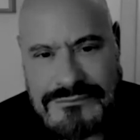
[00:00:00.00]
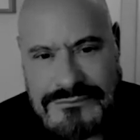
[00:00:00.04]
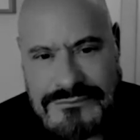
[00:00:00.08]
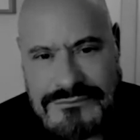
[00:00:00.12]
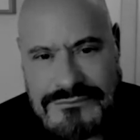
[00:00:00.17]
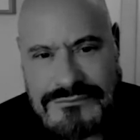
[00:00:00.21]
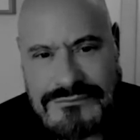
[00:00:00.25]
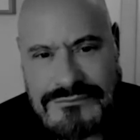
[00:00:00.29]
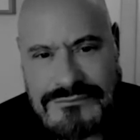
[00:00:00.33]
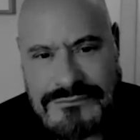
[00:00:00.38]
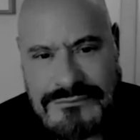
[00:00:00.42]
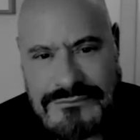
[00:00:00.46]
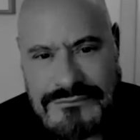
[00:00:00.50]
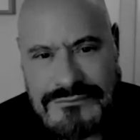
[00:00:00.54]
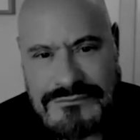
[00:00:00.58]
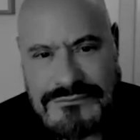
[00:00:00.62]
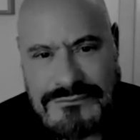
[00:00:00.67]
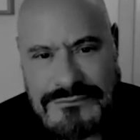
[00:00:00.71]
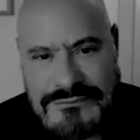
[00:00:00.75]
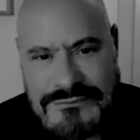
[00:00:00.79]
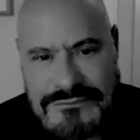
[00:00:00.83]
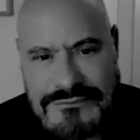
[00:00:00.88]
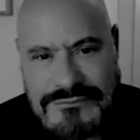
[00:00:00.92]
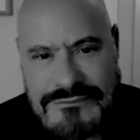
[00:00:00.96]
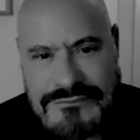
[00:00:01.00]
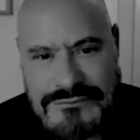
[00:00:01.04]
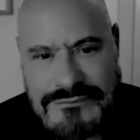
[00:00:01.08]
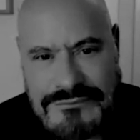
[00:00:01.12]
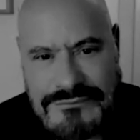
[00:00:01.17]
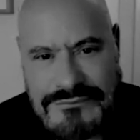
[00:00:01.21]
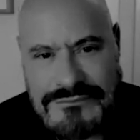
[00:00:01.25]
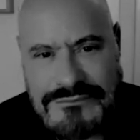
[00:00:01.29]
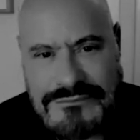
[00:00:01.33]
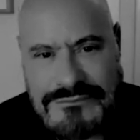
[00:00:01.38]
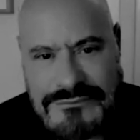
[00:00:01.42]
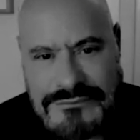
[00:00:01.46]

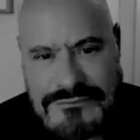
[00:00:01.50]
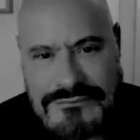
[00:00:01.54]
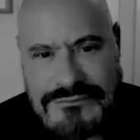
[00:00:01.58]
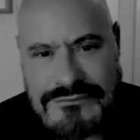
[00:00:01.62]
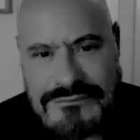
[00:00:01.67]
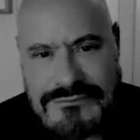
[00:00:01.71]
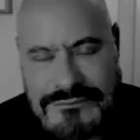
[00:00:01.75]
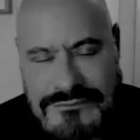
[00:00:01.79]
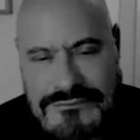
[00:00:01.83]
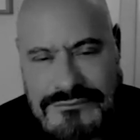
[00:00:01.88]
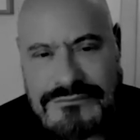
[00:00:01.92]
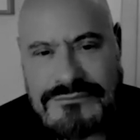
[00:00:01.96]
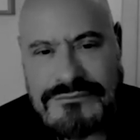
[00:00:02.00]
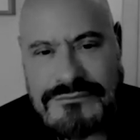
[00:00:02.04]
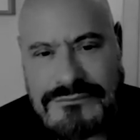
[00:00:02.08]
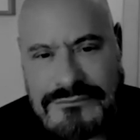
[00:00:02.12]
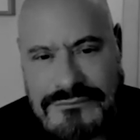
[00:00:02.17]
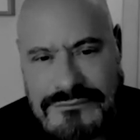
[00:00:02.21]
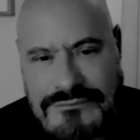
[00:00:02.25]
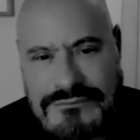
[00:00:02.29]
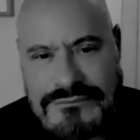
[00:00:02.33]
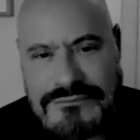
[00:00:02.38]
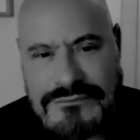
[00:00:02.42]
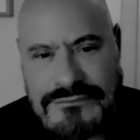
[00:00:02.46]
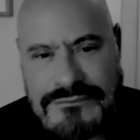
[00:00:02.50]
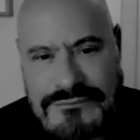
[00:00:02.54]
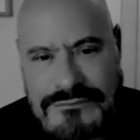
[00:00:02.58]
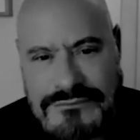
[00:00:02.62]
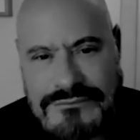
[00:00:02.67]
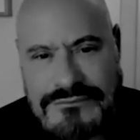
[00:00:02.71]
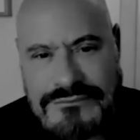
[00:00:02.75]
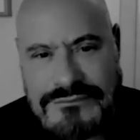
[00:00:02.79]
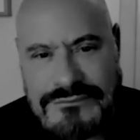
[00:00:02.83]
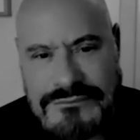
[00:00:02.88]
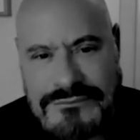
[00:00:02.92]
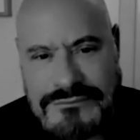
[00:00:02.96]
self-destructive, but
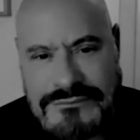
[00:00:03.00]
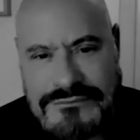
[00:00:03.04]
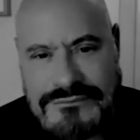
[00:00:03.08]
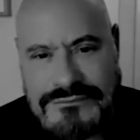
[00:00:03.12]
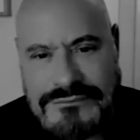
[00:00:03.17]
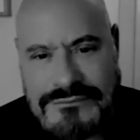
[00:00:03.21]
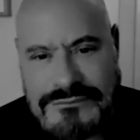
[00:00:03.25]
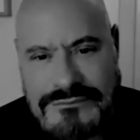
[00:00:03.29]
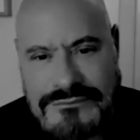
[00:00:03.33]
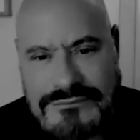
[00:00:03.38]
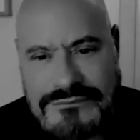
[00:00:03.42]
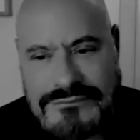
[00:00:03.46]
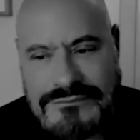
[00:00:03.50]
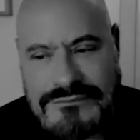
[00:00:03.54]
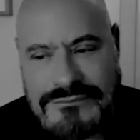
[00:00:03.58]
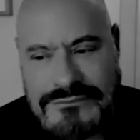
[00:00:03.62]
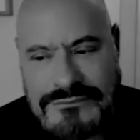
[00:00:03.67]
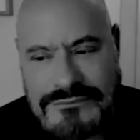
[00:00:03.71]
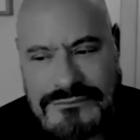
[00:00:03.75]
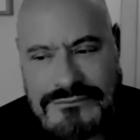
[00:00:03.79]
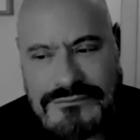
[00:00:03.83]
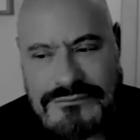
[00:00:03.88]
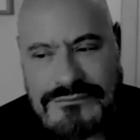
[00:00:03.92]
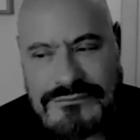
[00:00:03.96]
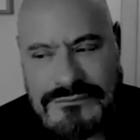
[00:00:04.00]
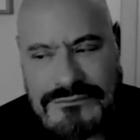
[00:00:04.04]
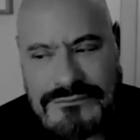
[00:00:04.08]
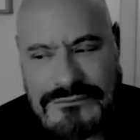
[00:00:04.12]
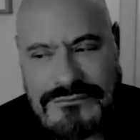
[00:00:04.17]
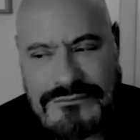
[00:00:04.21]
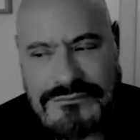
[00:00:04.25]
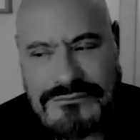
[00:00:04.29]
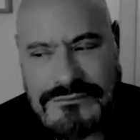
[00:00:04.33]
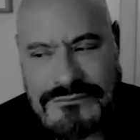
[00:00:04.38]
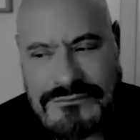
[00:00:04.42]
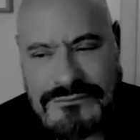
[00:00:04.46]
it also destroys
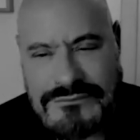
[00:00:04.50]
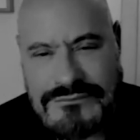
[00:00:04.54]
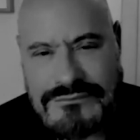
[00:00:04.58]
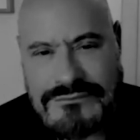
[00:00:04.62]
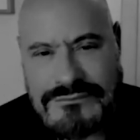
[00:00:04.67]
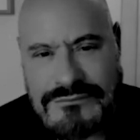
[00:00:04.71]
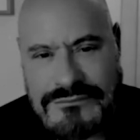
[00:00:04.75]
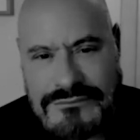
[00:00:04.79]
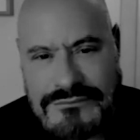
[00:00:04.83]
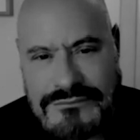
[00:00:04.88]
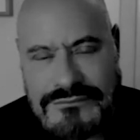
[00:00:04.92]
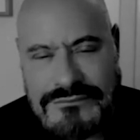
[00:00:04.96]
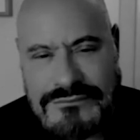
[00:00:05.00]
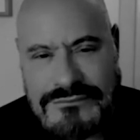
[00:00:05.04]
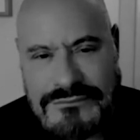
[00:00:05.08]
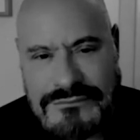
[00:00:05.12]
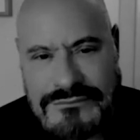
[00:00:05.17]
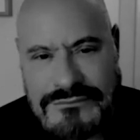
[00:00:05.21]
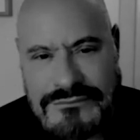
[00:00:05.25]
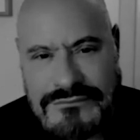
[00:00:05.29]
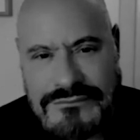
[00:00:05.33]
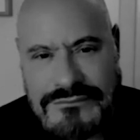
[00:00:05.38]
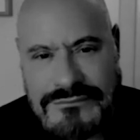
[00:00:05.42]
the people